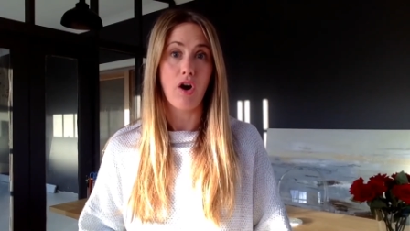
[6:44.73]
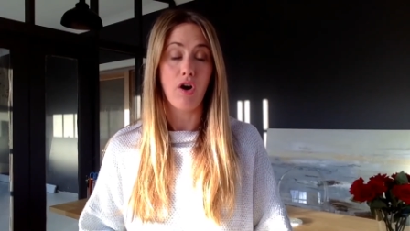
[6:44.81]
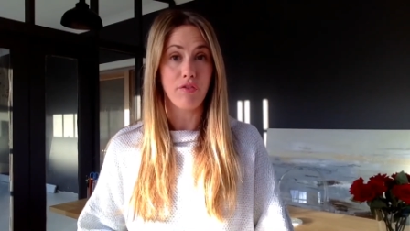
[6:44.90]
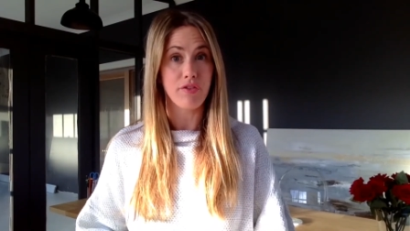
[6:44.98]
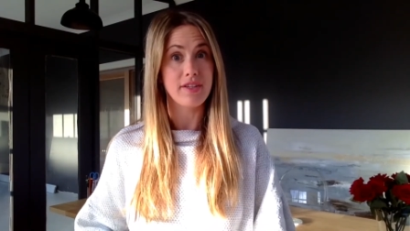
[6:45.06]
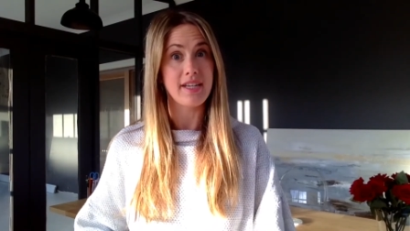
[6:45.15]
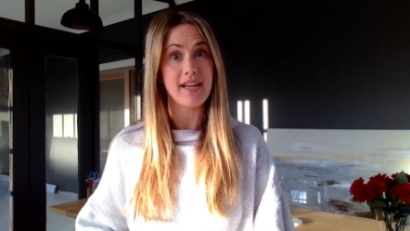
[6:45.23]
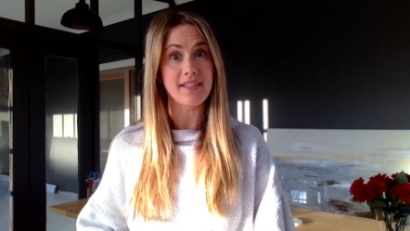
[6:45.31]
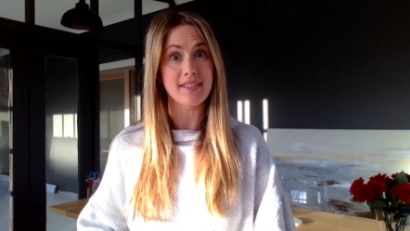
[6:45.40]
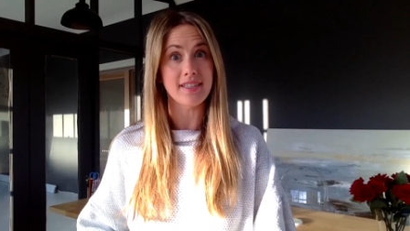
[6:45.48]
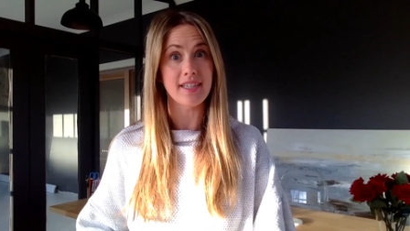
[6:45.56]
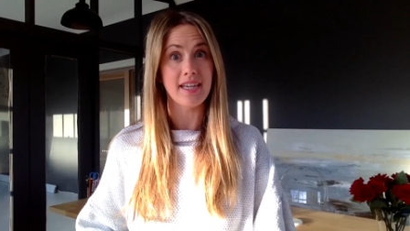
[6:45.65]
Off the
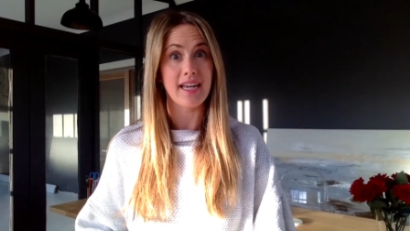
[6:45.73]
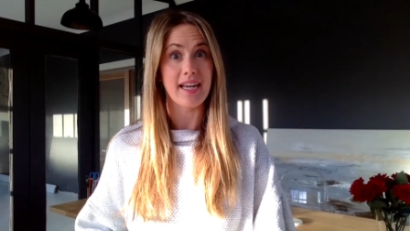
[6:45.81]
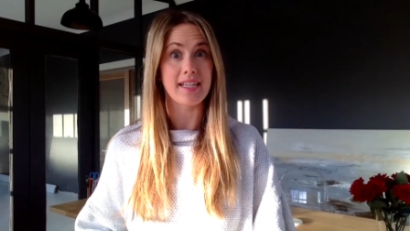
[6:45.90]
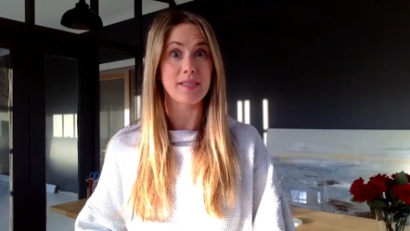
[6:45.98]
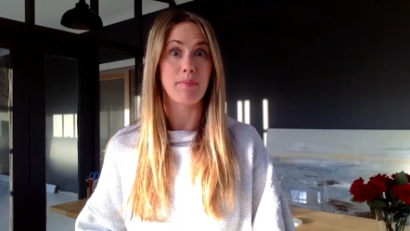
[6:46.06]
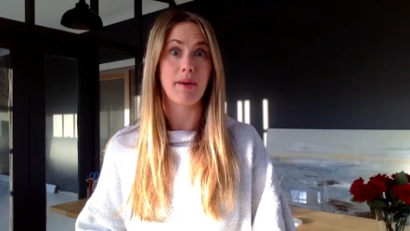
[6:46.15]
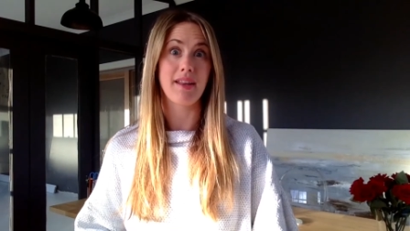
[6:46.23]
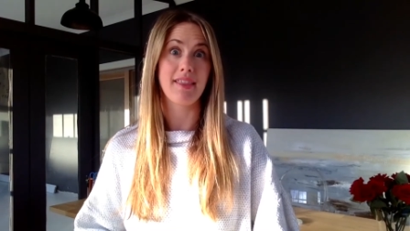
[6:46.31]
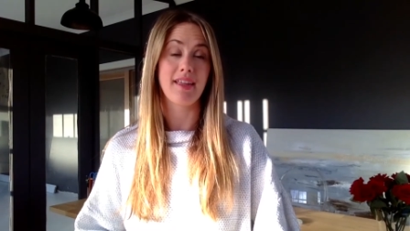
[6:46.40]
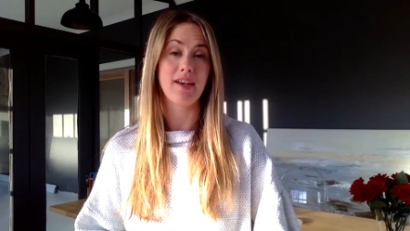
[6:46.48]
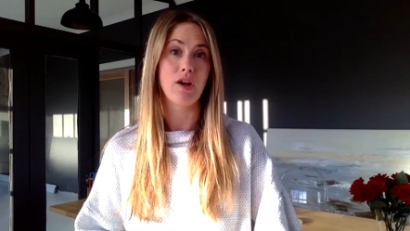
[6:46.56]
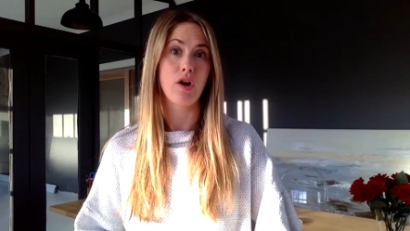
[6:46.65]
desk is better
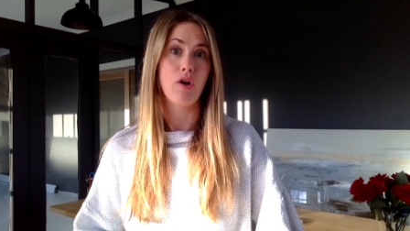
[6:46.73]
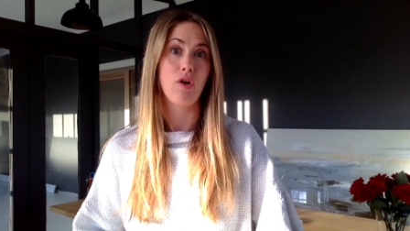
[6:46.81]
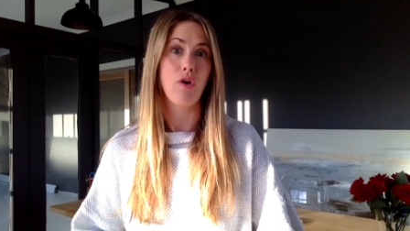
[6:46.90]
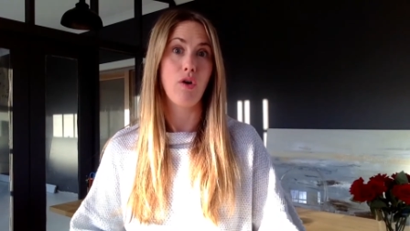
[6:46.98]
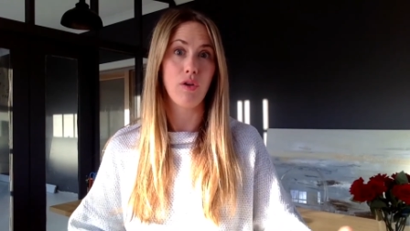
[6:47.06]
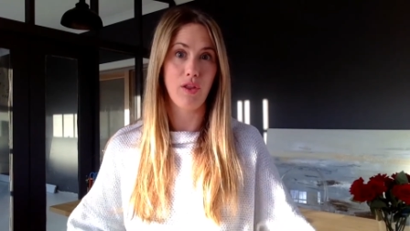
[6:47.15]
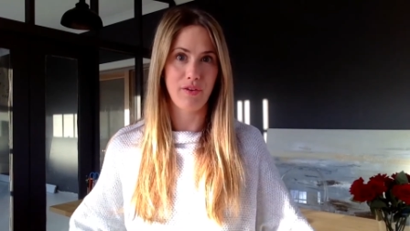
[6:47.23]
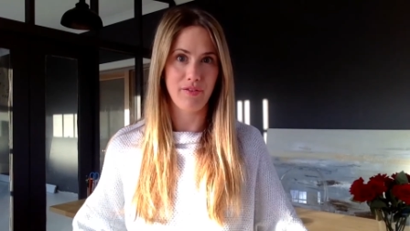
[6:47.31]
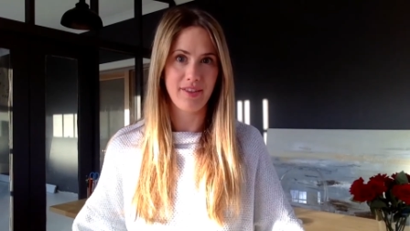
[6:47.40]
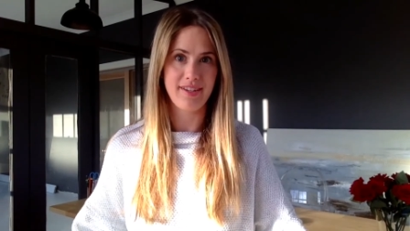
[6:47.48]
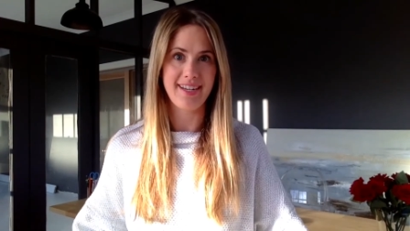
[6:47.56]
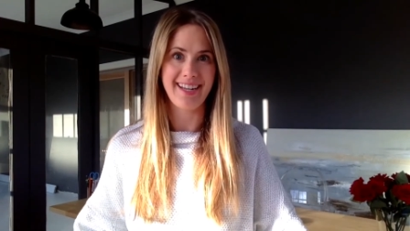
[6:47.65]
than all
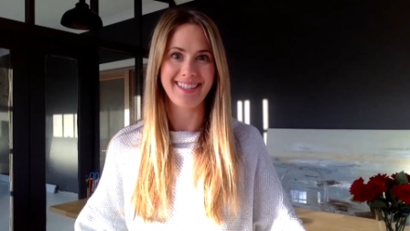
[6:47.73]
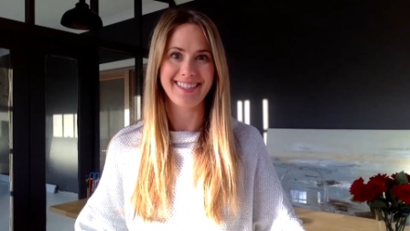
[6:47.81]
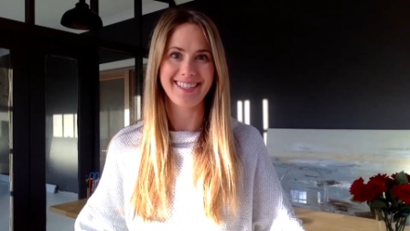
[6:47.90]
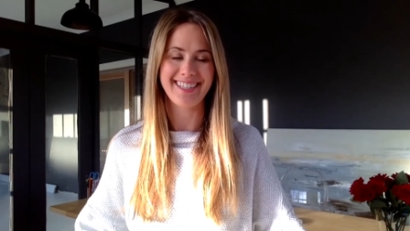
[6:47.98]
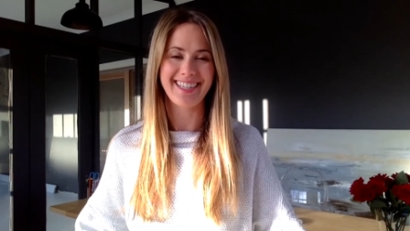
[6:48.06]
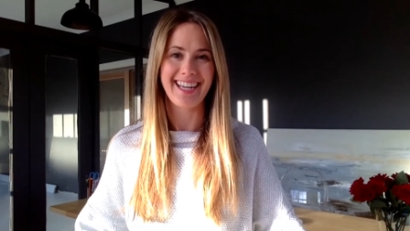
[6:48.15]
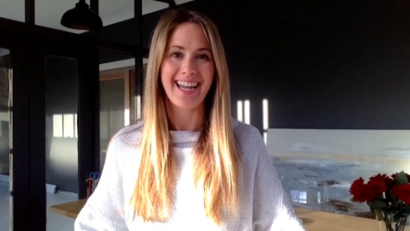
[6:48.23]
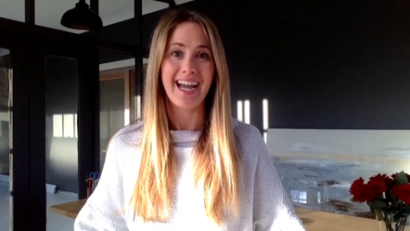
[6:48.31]
over the desk.